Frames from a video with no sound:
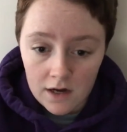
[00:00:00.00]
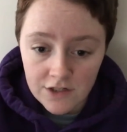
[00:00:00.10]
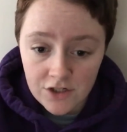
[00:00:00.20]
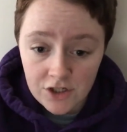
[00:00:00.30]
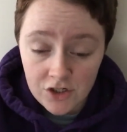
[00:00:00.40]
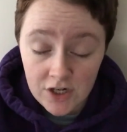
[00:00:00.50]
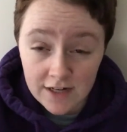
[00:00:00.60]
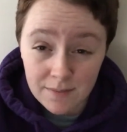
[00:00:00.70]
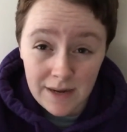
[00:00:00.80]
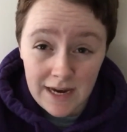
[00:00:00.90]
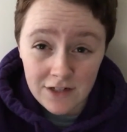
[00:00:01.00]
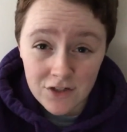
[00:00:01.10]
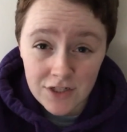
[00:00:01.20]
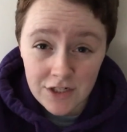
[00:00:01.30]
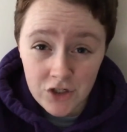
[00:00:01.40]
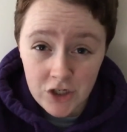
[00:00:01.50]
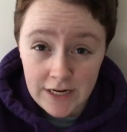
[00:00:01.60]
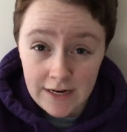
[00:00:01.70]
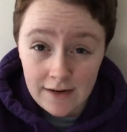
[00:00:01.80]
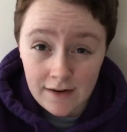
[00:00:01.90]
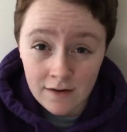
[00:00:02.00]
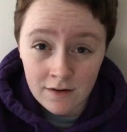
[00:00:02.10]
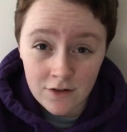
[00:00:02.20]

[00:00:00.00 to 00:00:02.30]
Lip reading: She checked my HCG